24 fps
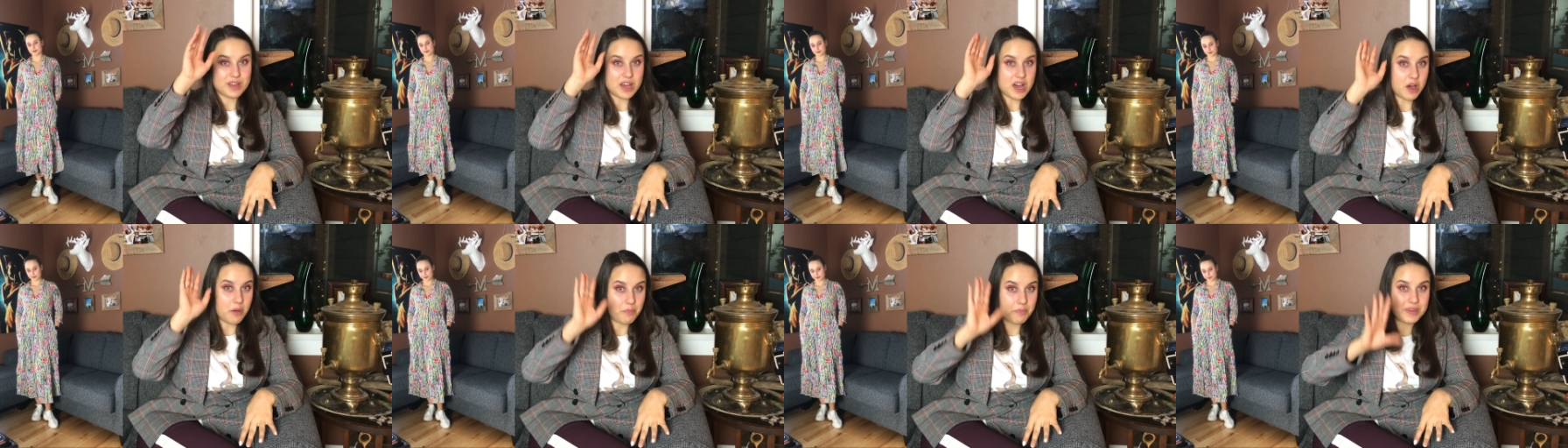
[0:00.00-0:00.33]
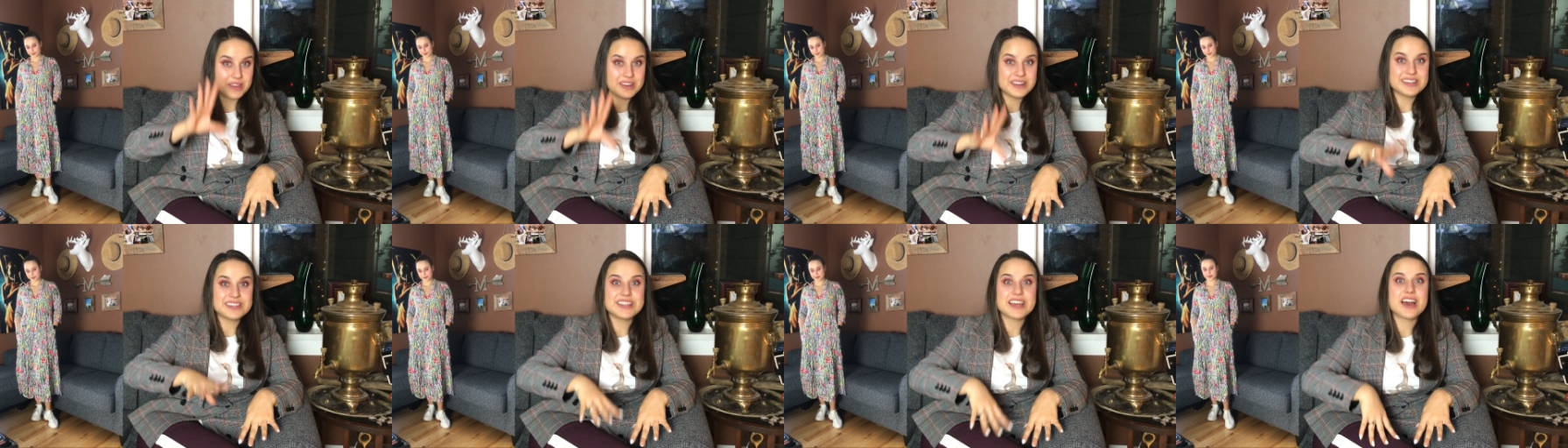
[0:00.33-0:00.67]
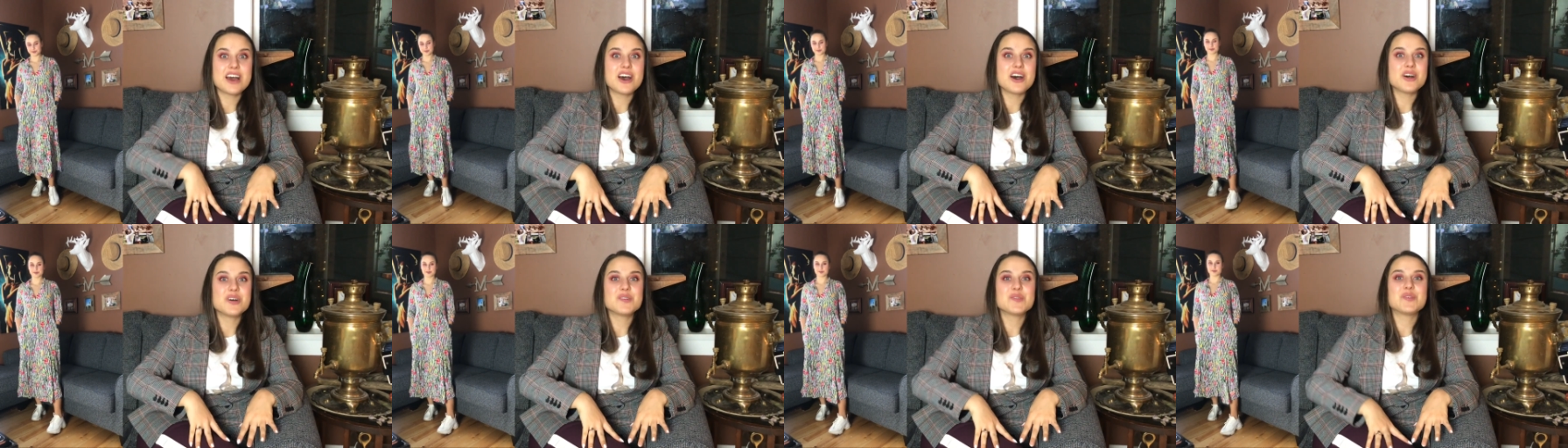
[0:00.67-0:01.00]
up and
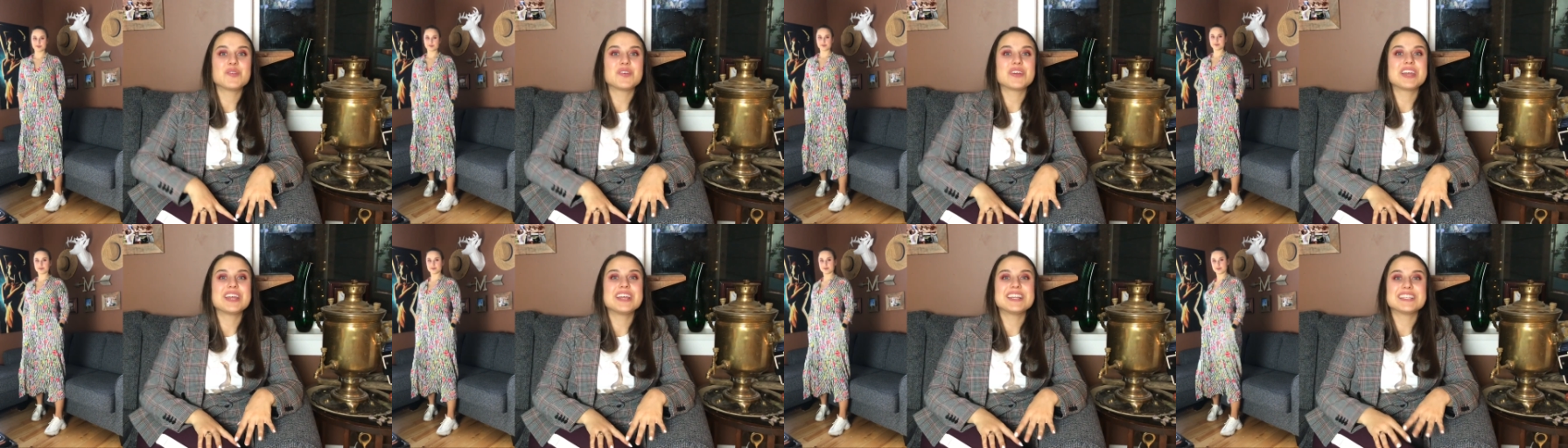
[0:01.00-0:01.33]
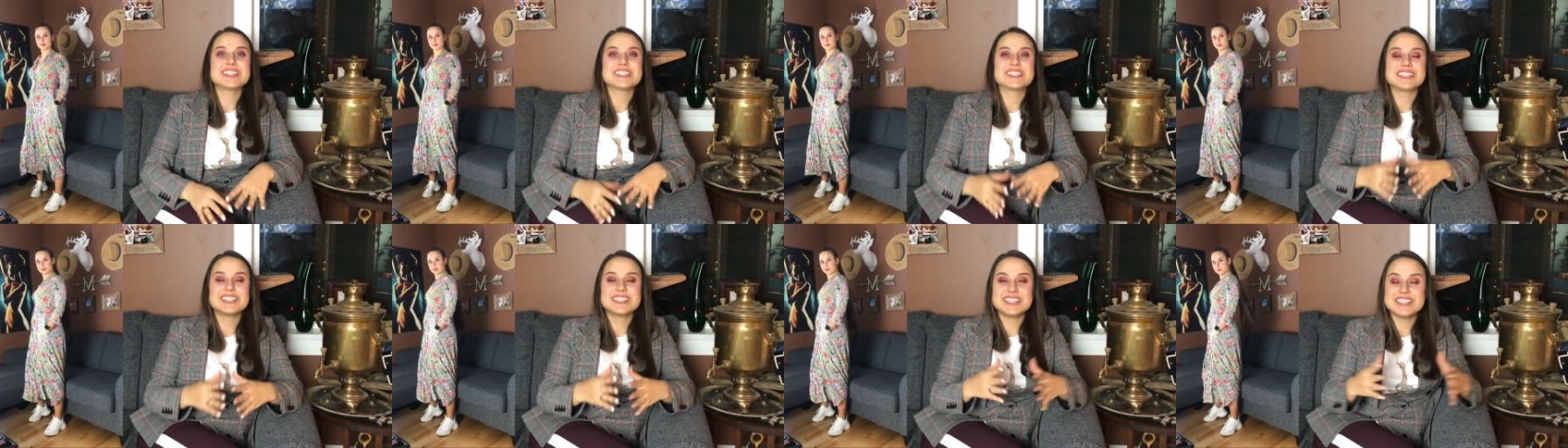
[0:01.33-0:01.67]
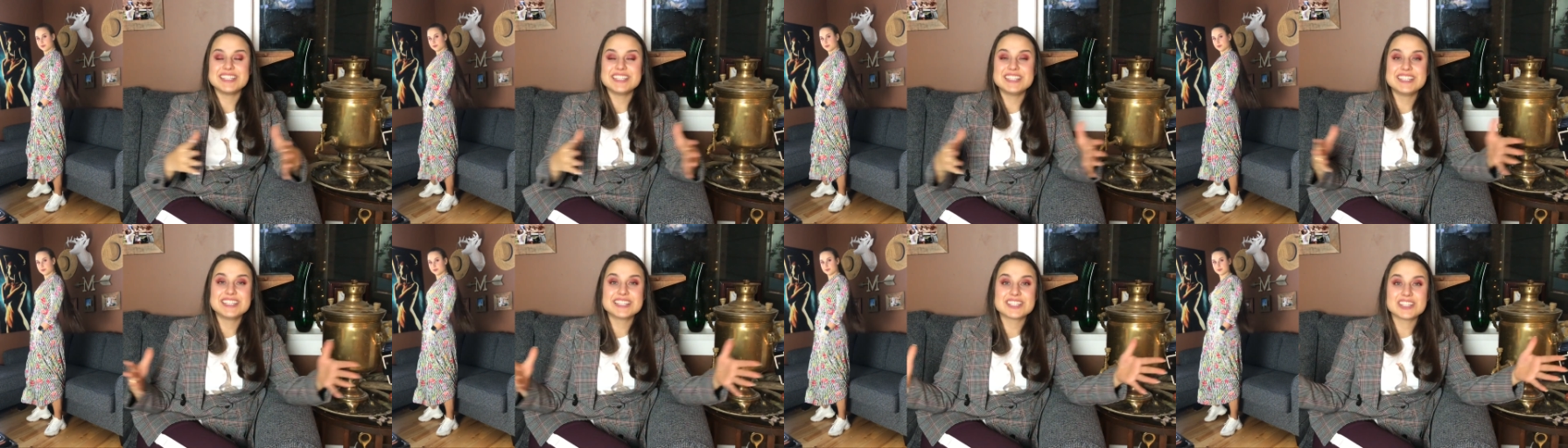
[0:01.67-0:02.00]
down, right?
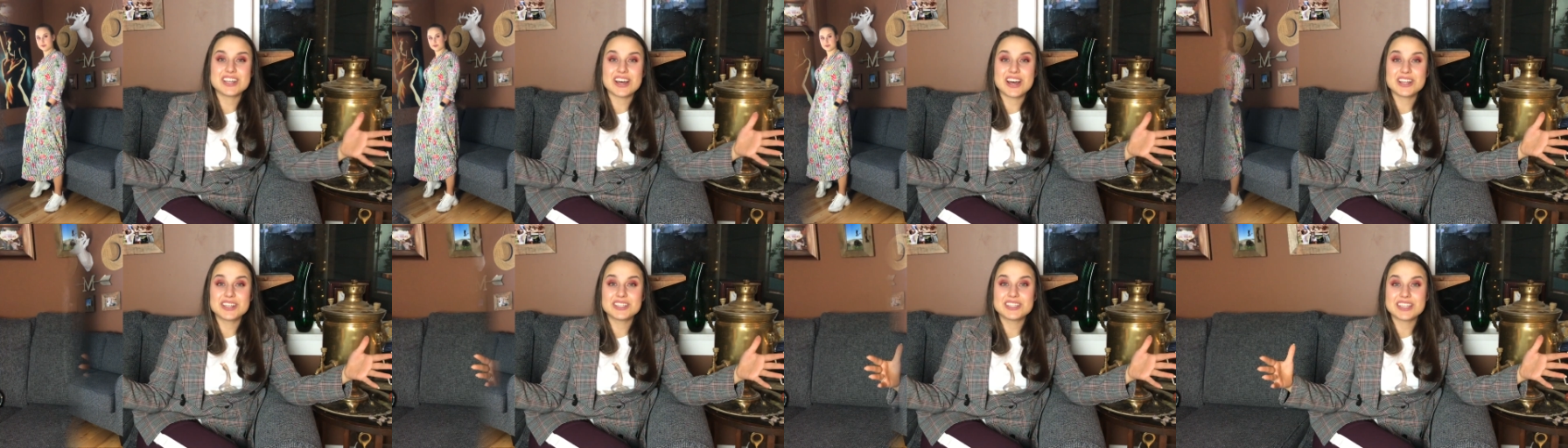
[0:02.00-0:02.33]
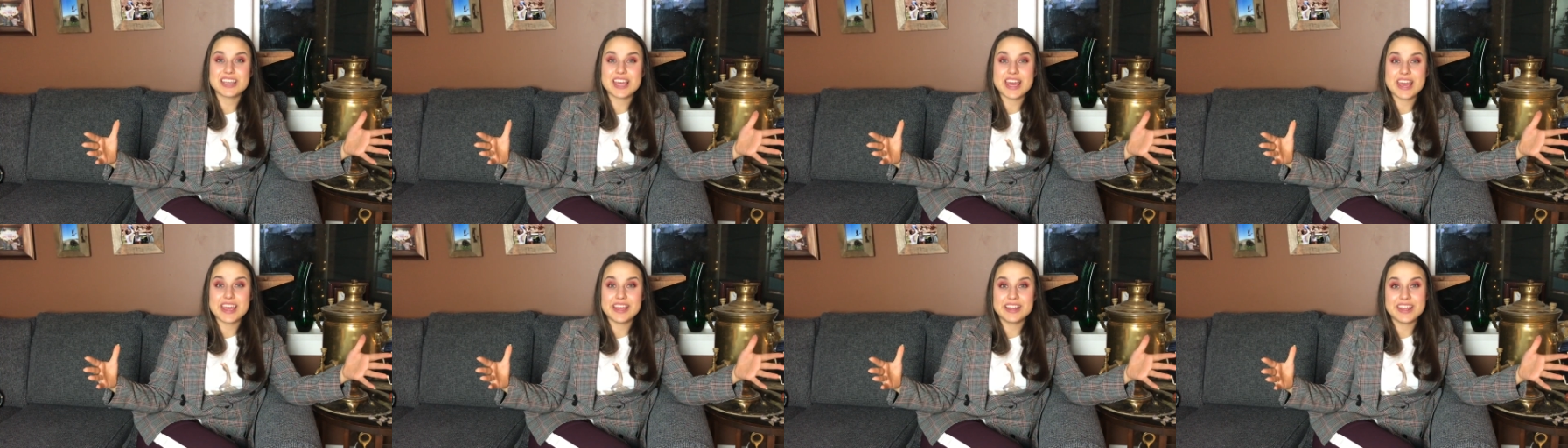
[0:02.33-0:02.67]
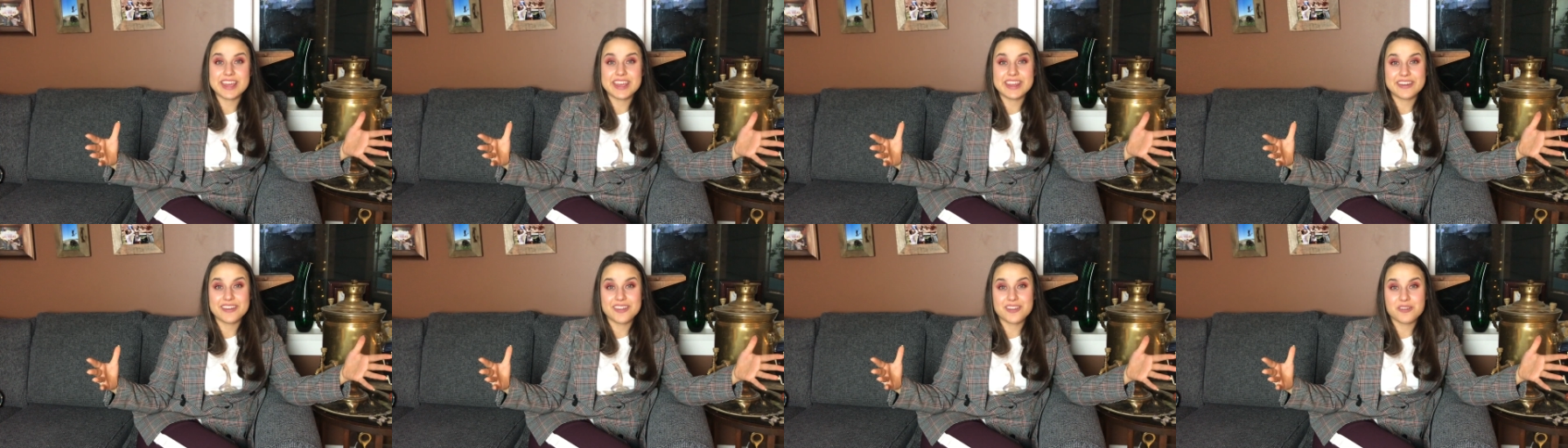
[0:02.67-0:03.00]
It does not
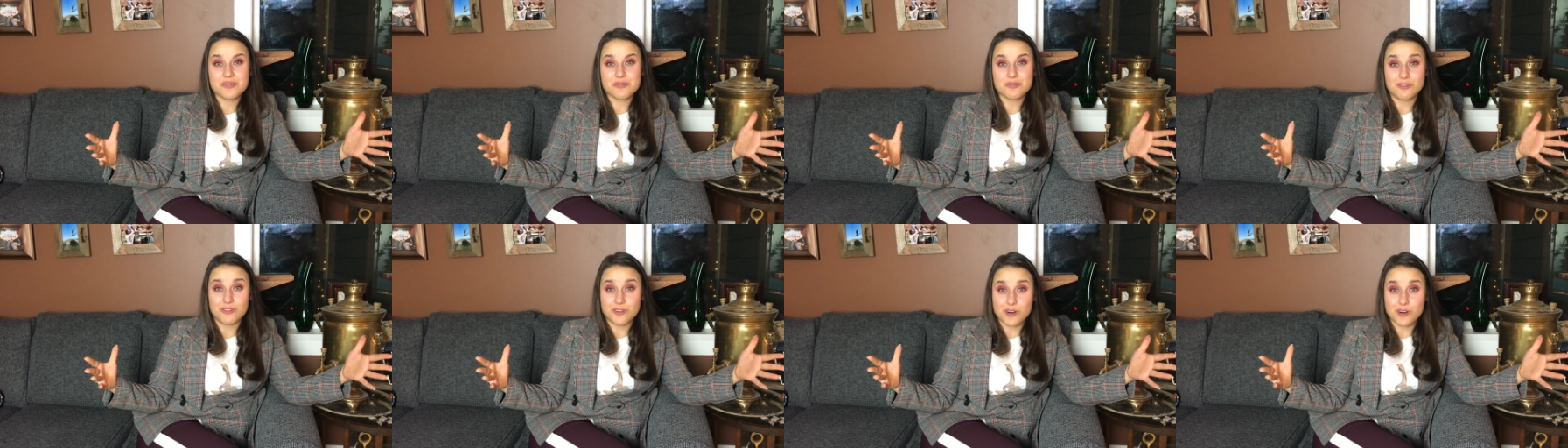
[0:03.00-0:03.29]
add any